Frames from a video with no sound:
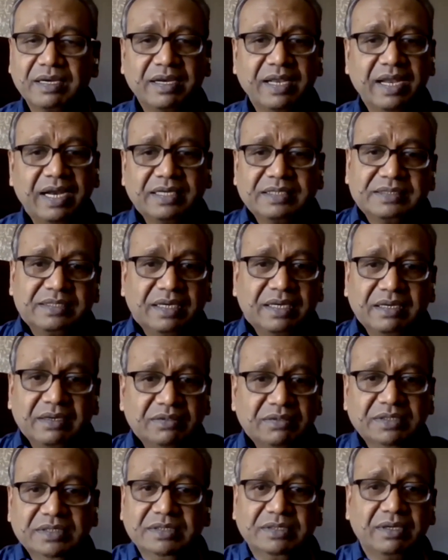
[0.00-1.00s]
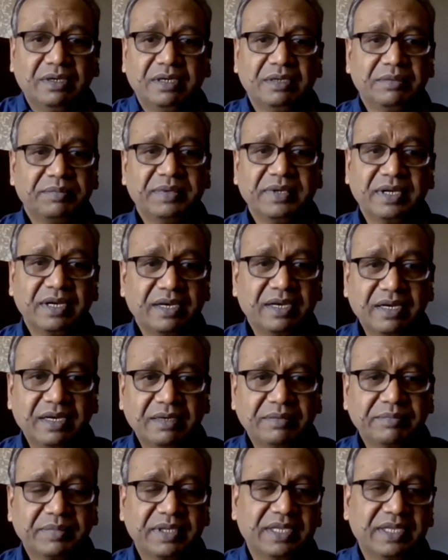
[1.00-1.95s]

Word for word: Her dad said, no, she's not intimidated.